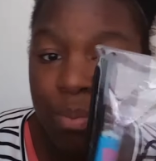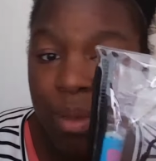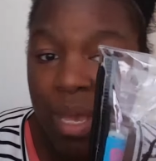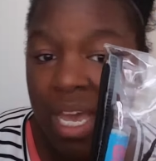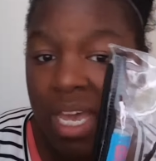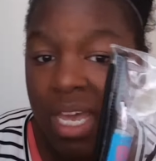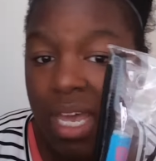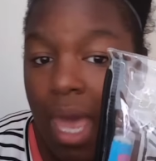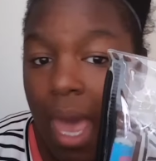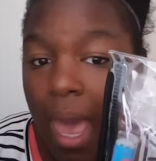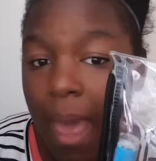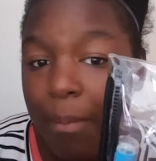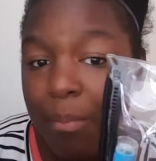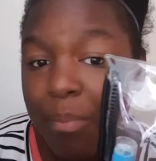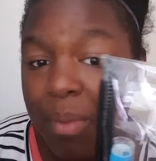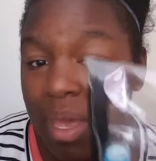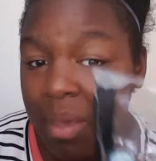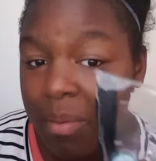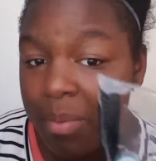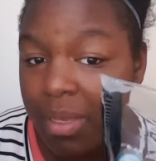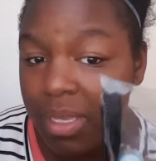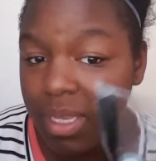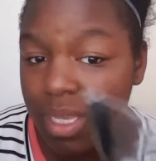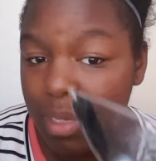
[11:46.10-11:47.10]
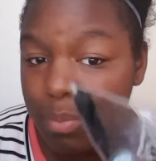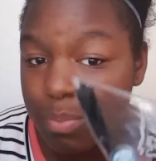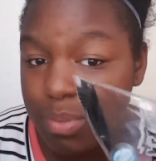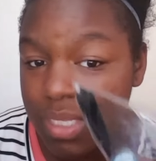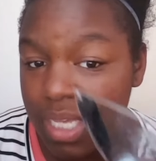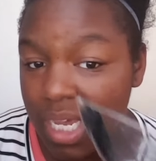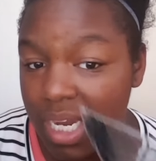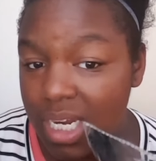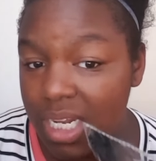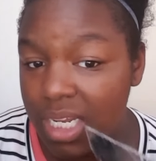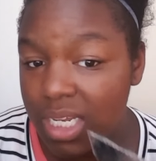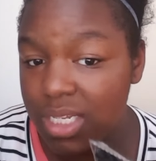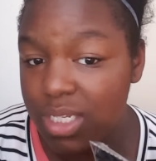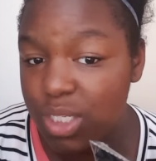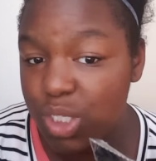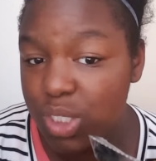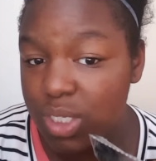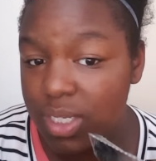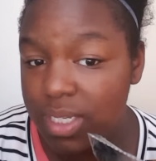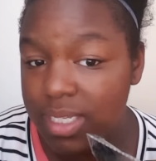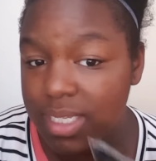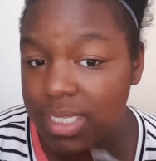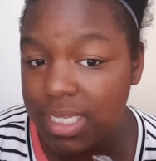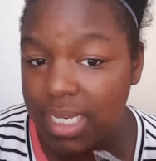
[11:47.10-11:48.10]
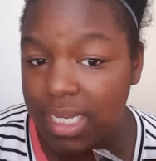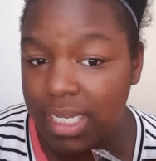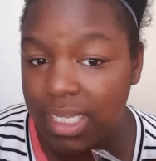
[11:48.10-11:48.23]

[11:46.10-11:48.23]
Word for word: pink baby lips that is just